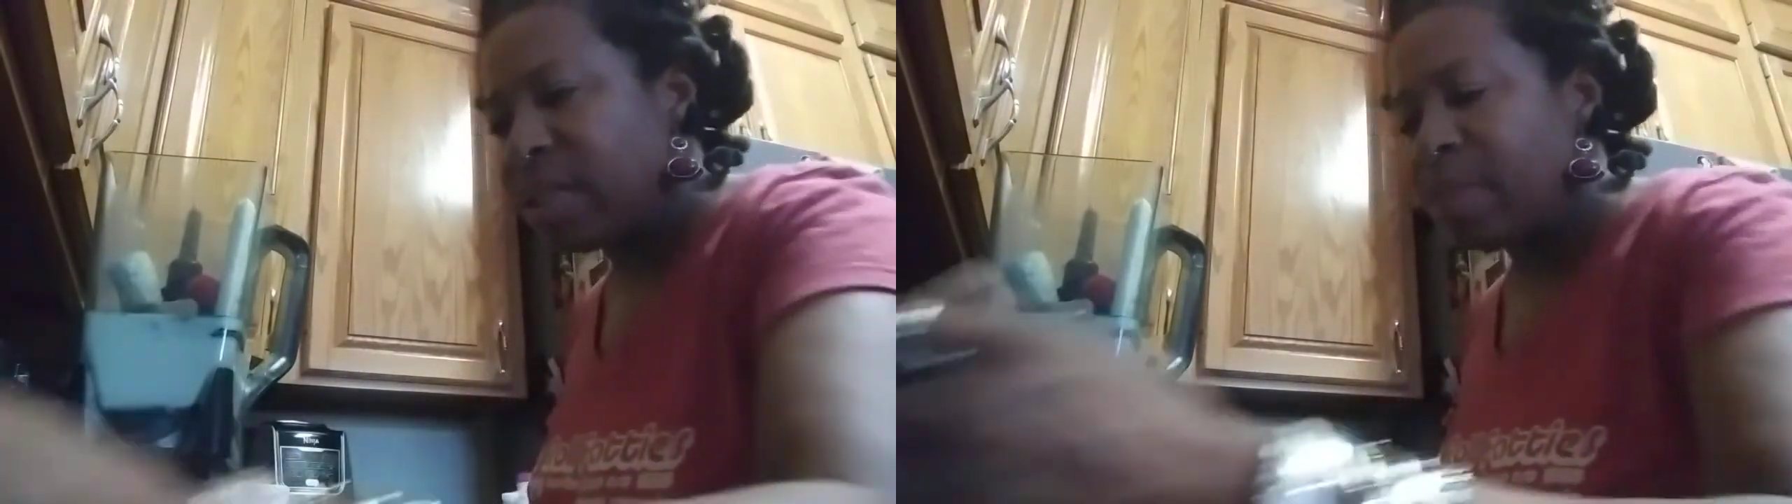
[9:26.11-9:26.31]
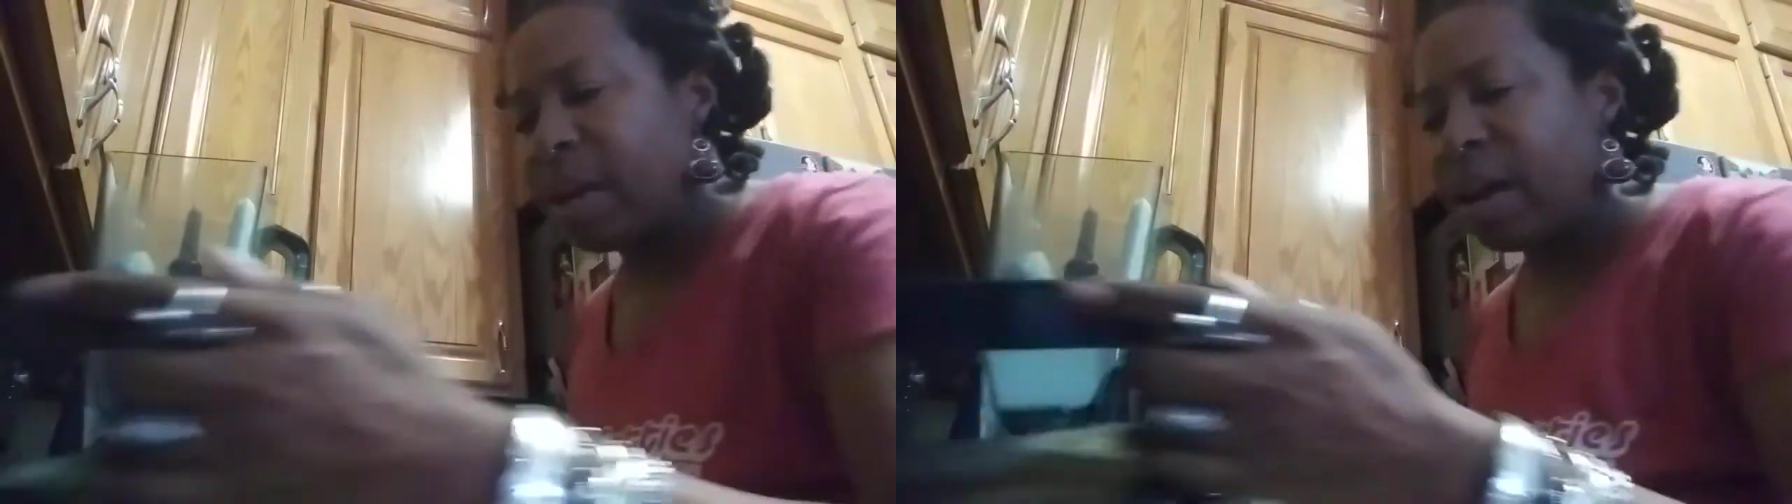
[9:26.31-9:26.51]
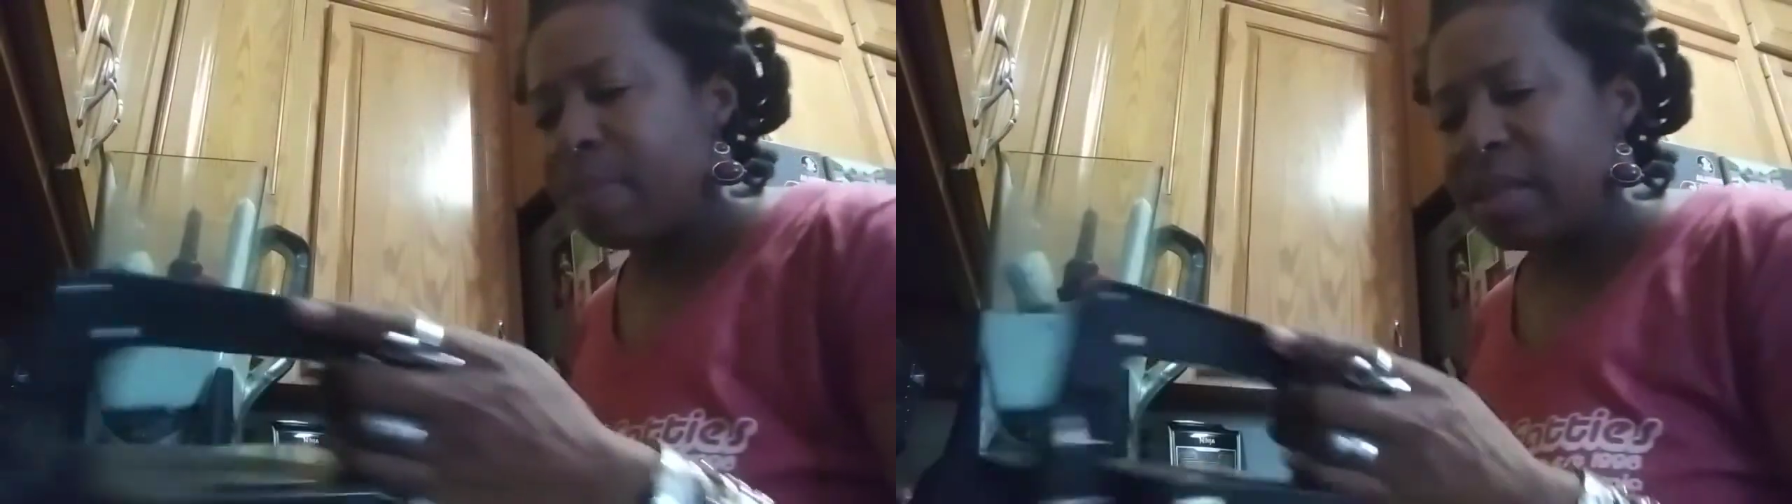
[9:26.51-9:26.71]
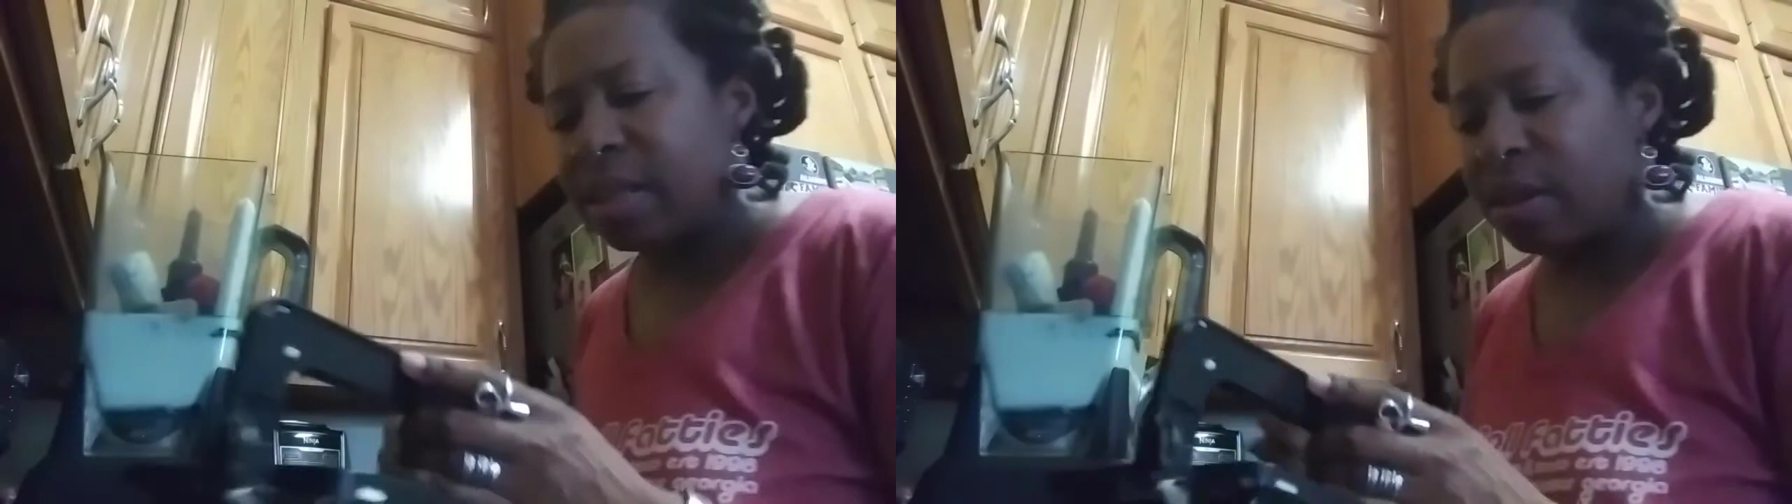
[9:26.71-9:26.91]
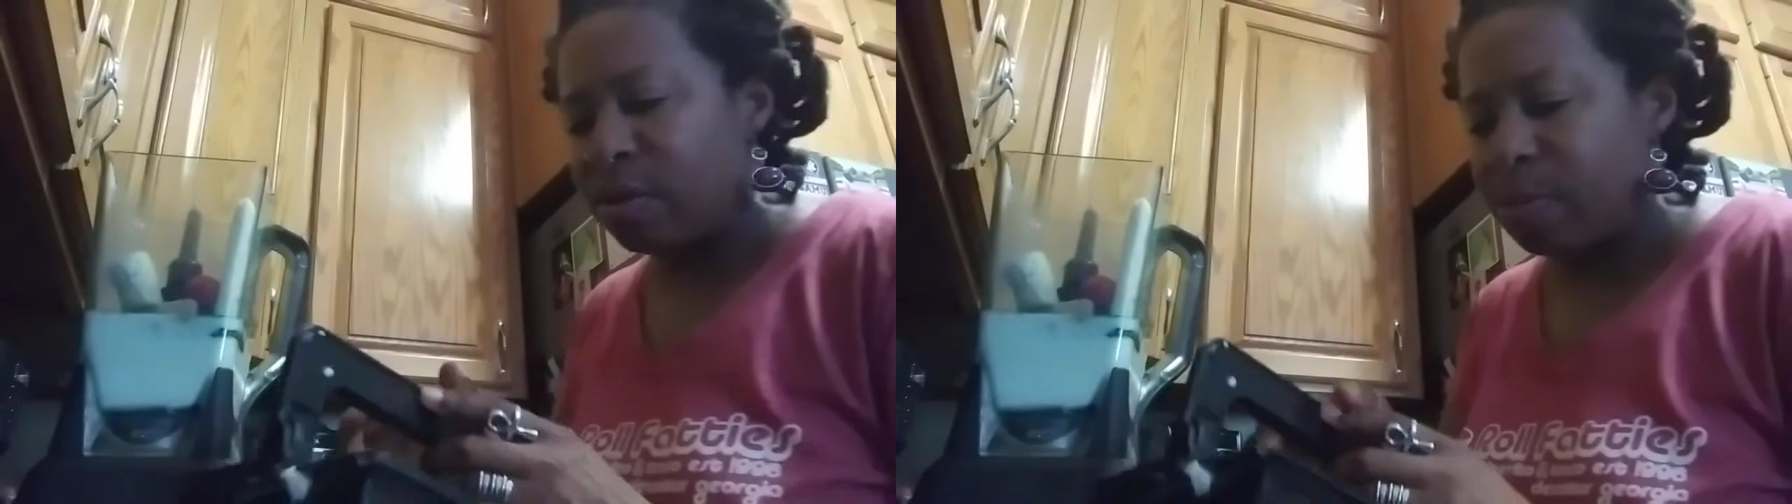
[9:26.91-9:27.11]
so I'm kind of
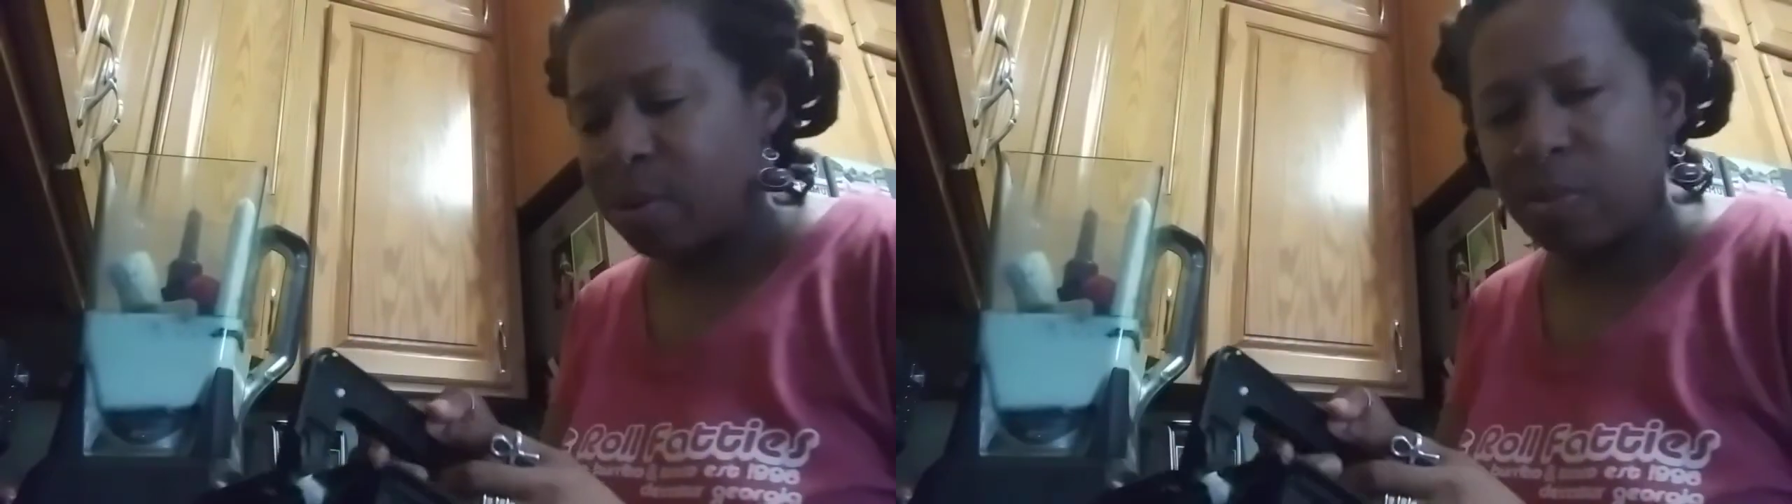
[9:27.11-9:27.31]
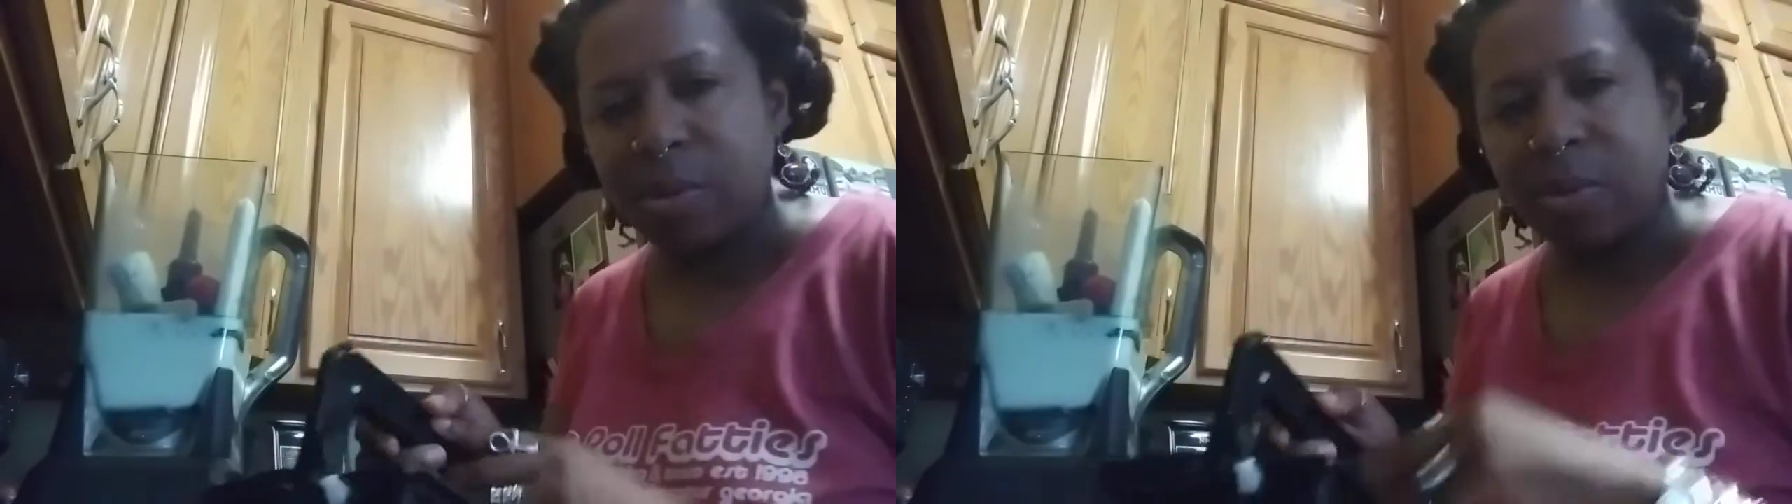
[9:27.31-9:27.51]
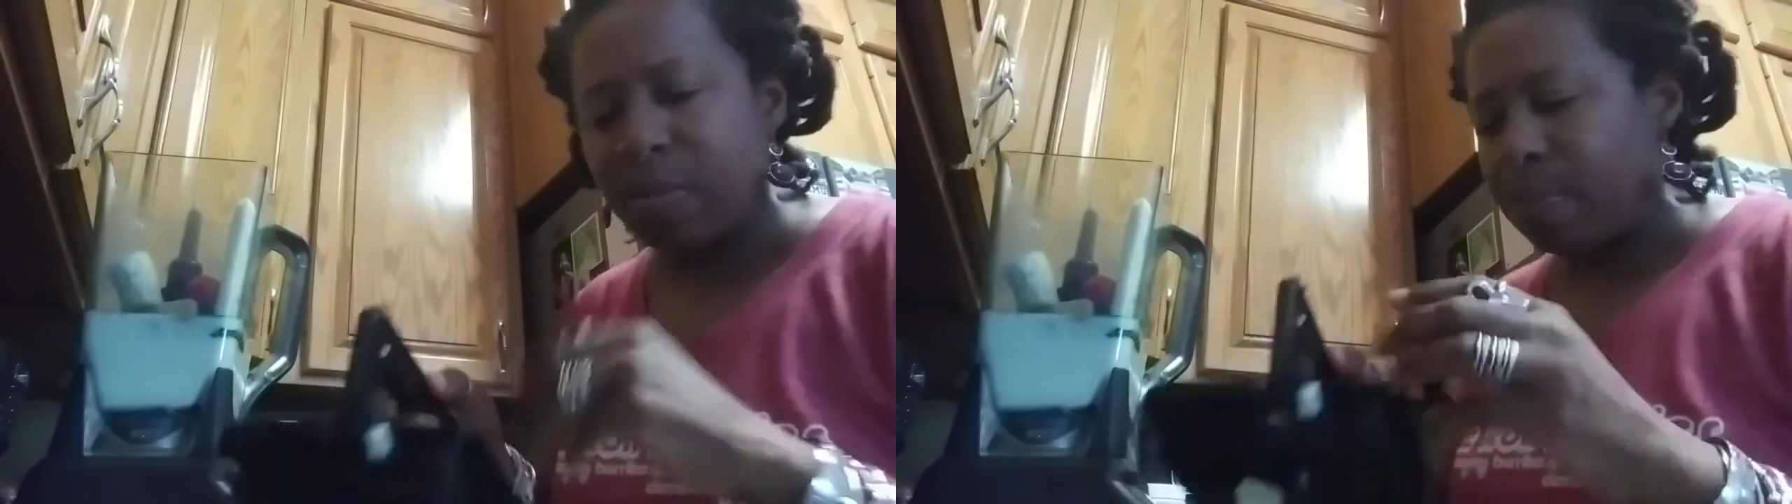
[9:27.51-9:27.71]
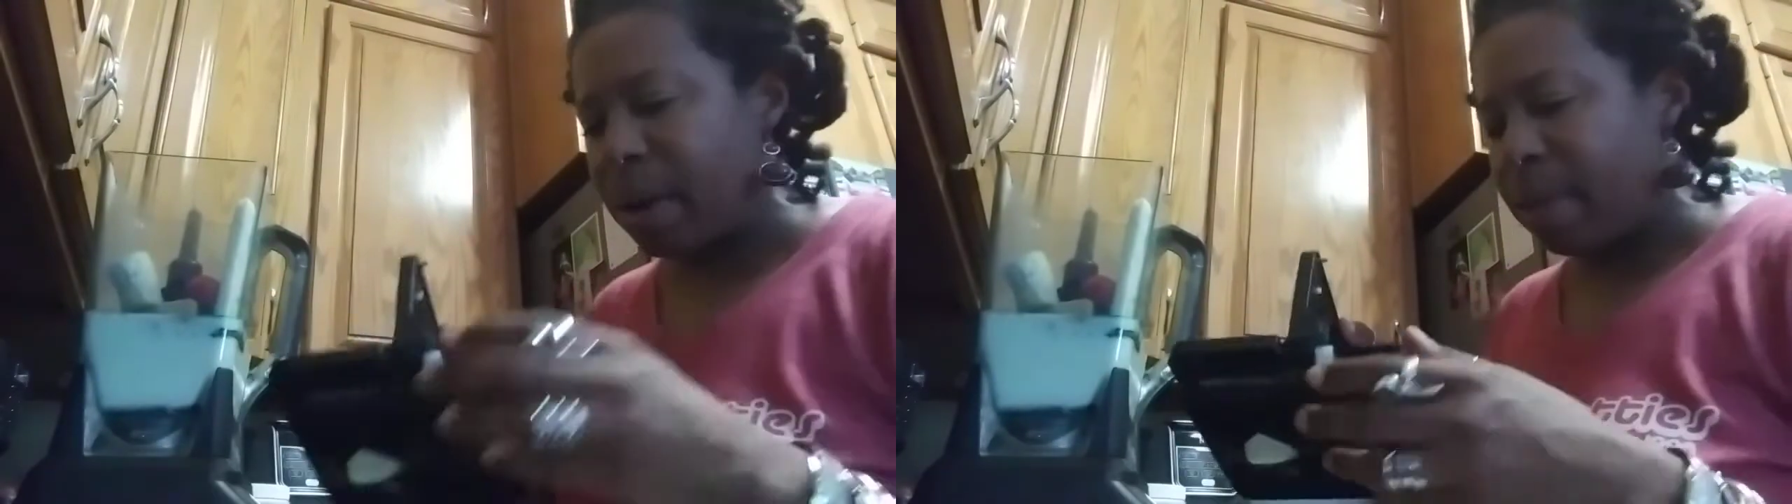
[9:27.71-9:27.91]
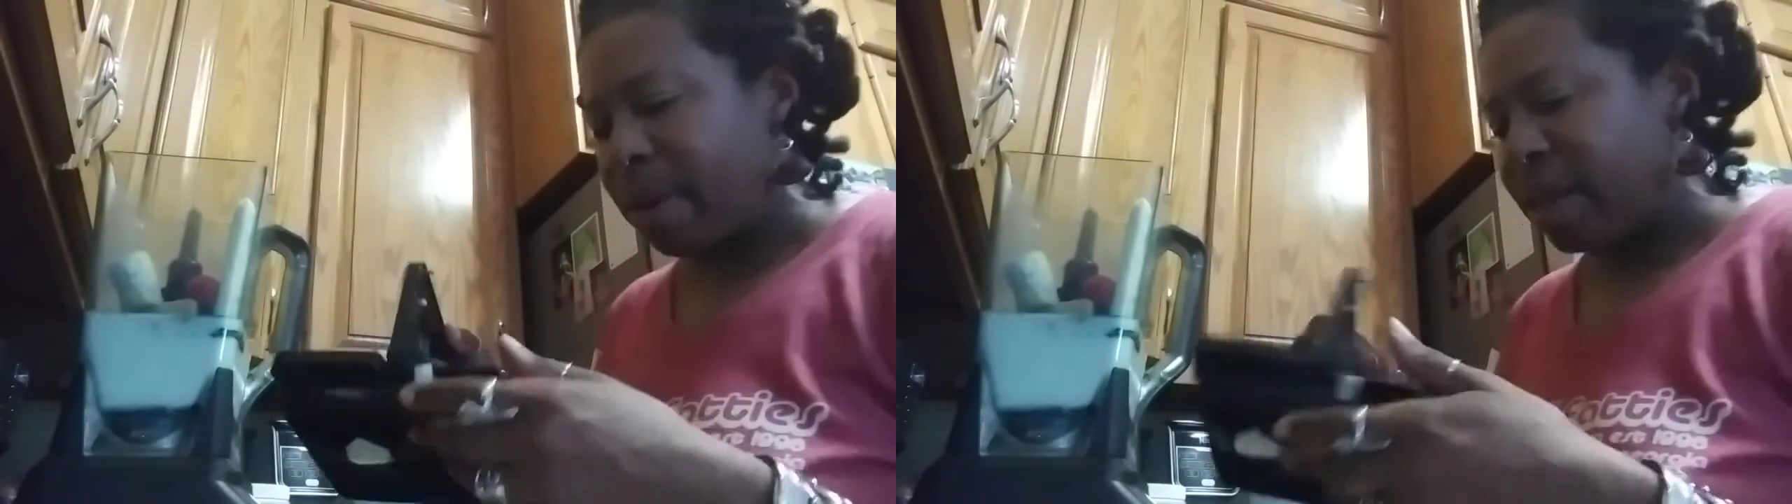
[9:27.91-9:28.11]
missing those, but we'll
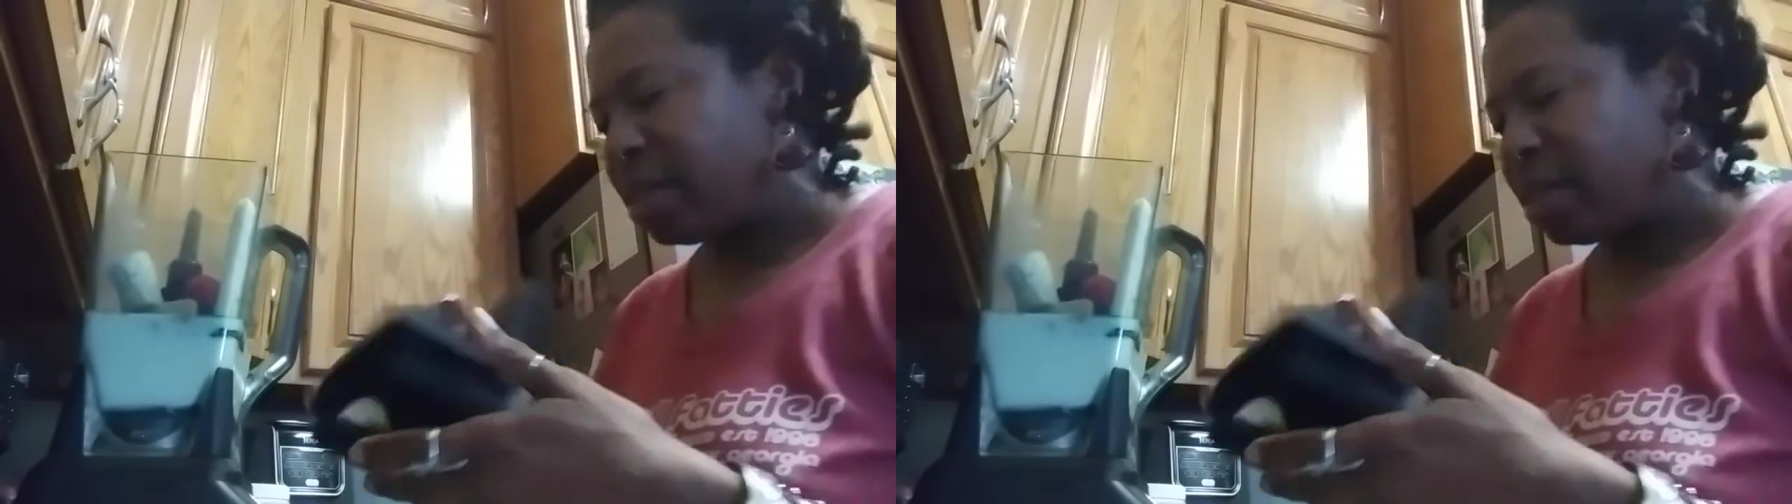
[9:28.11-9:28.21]
bypass